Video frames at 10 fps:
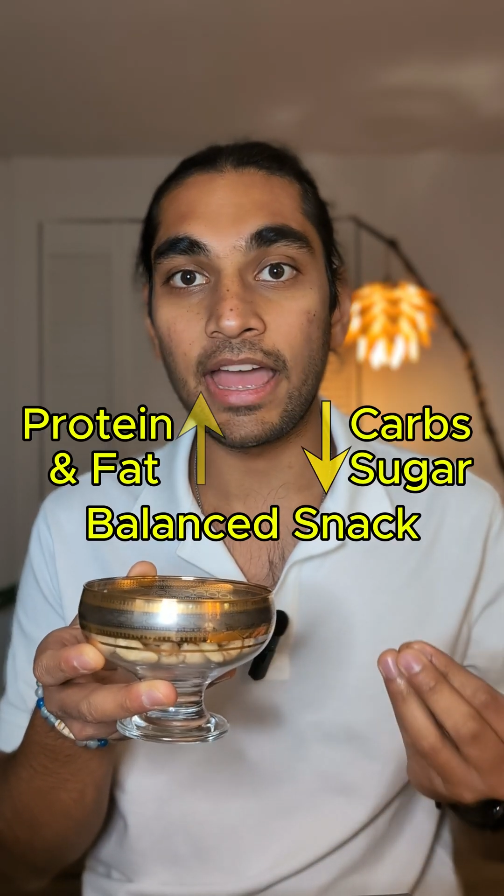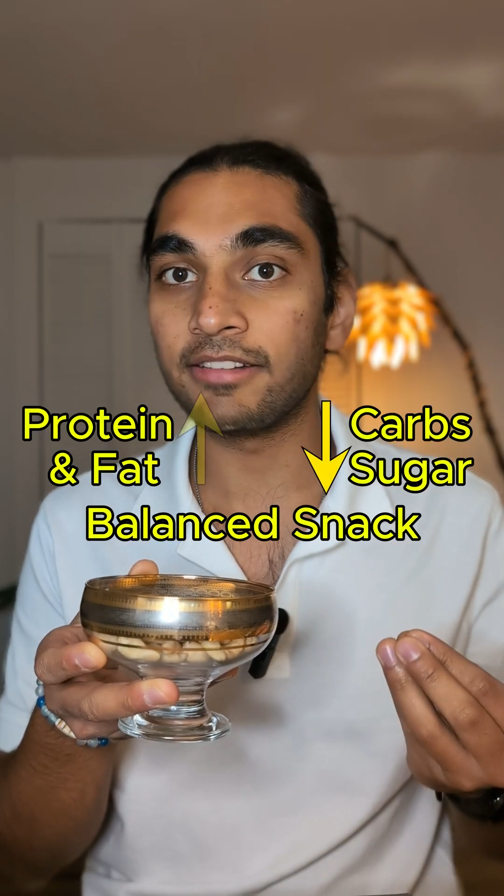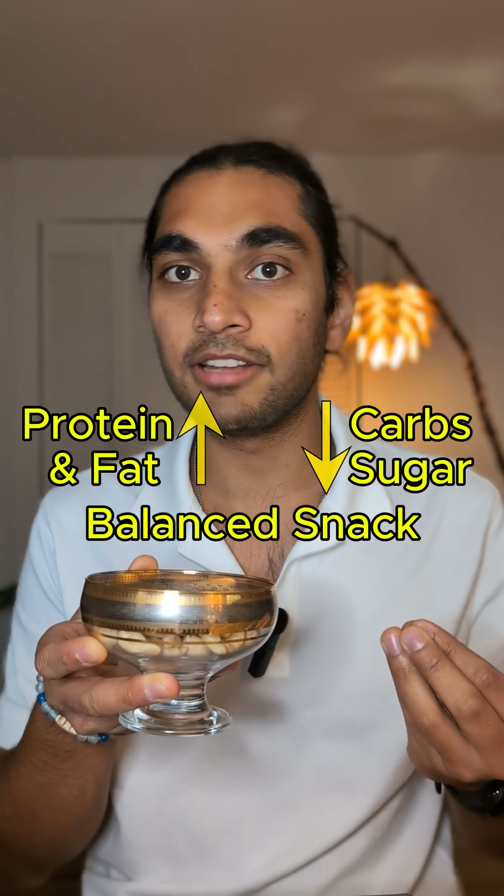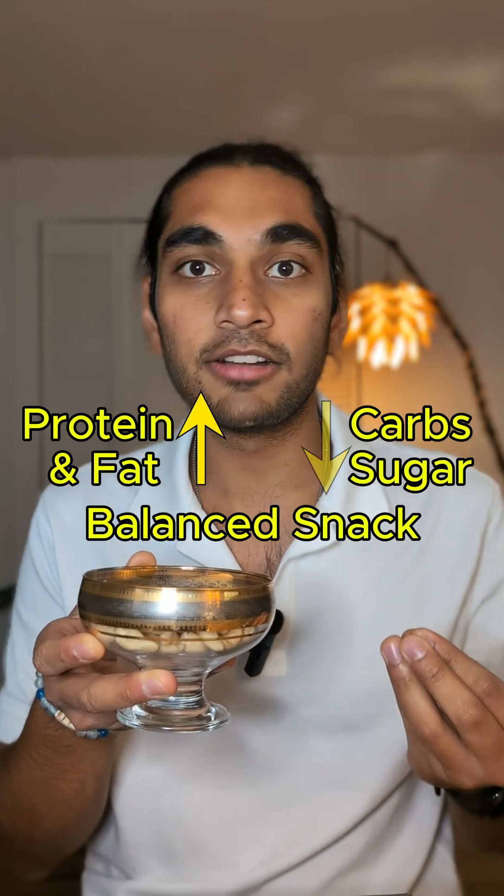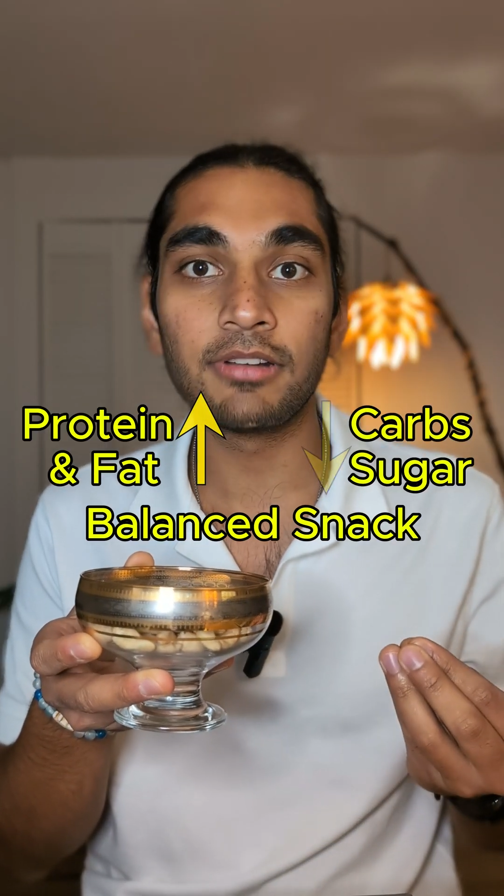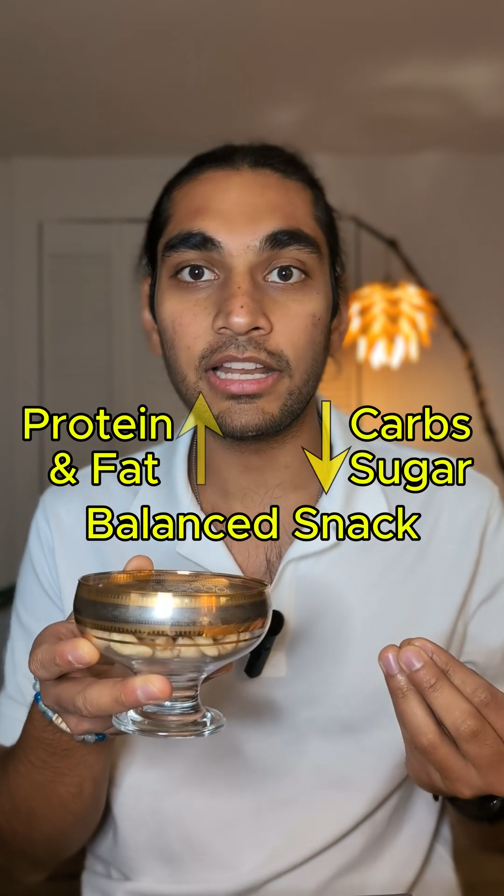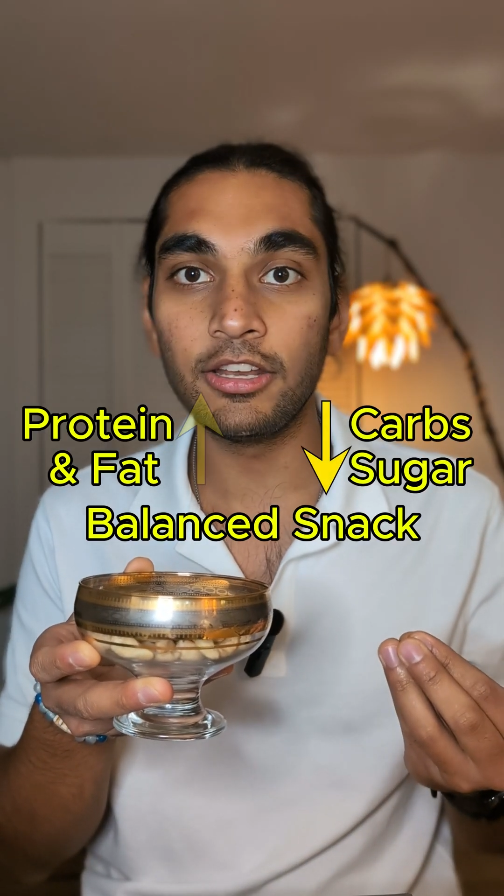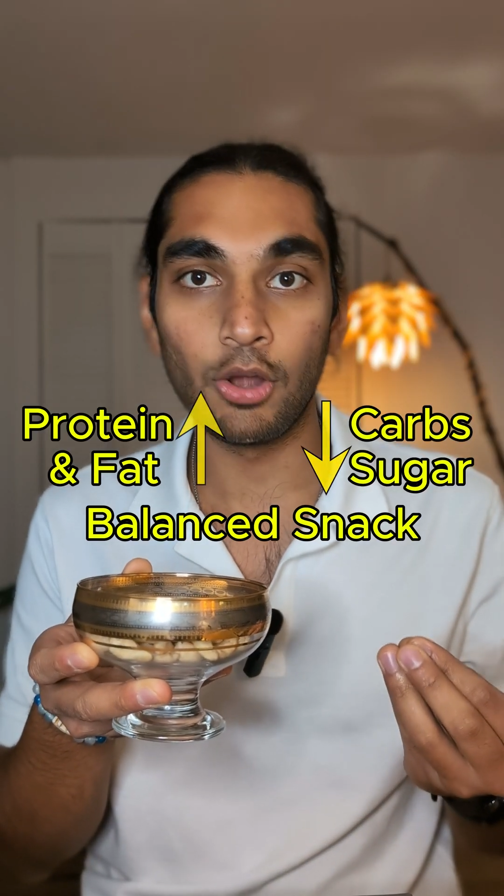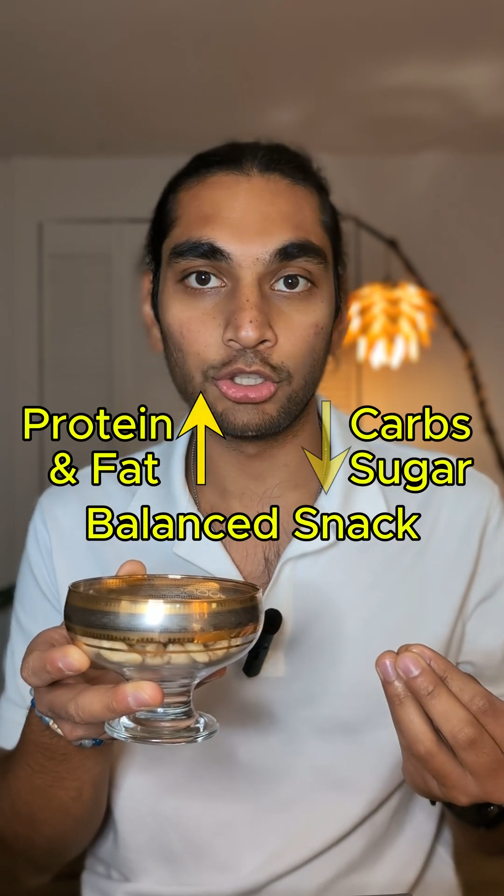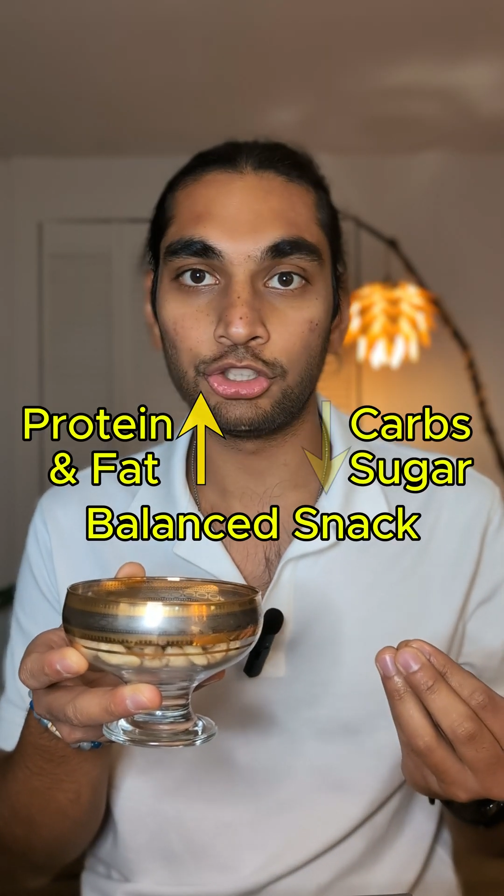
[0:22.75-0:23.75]
and literally
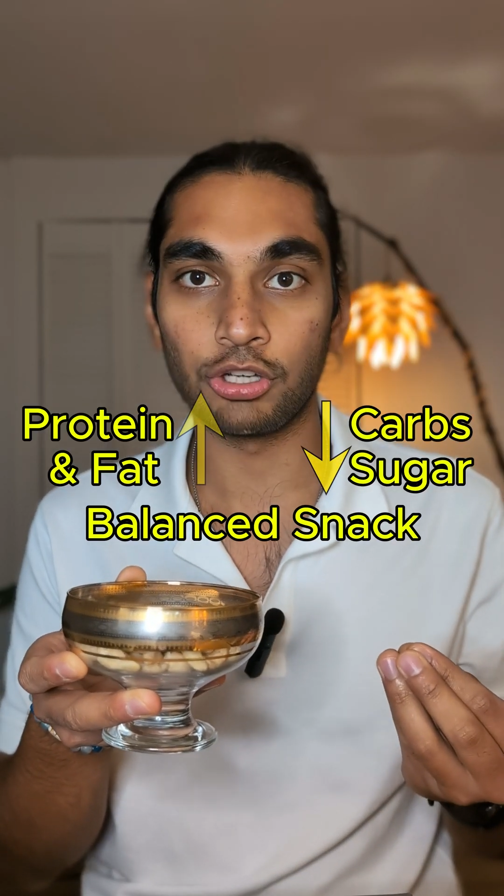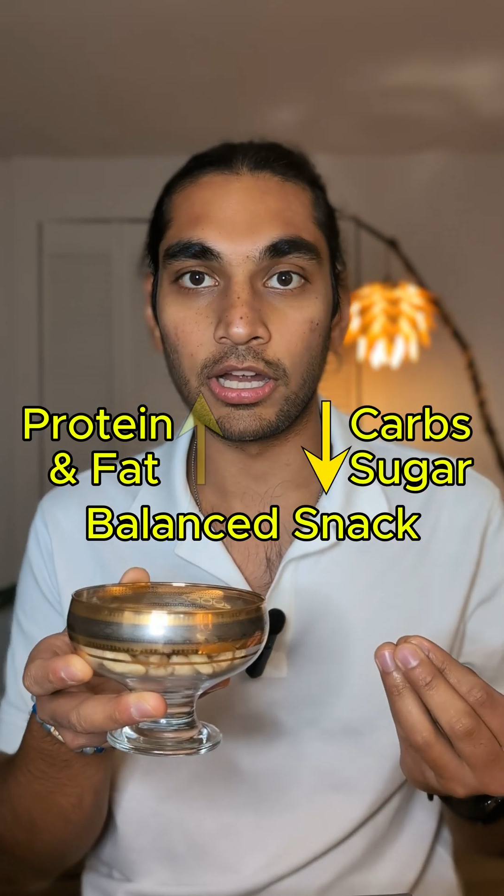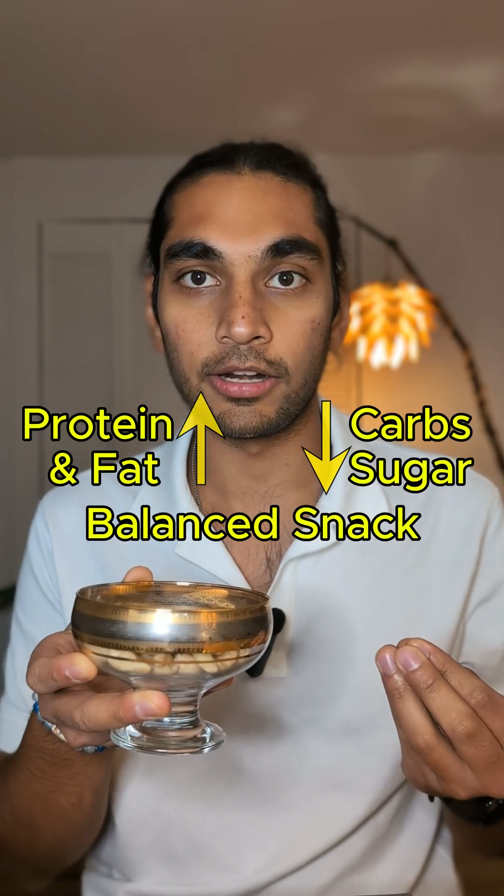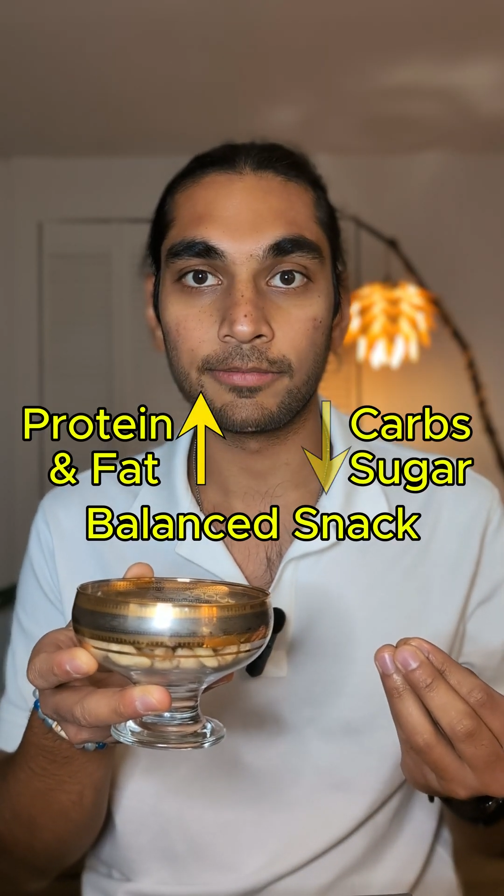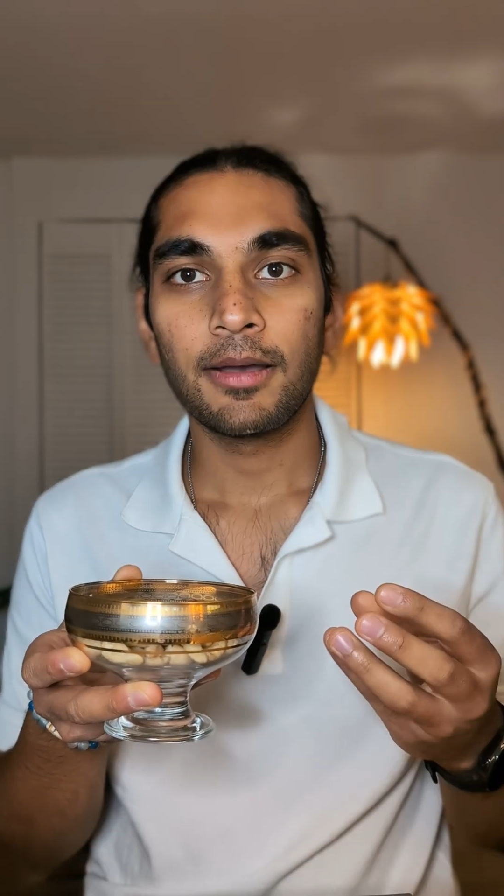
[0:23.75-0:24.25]
no sugar.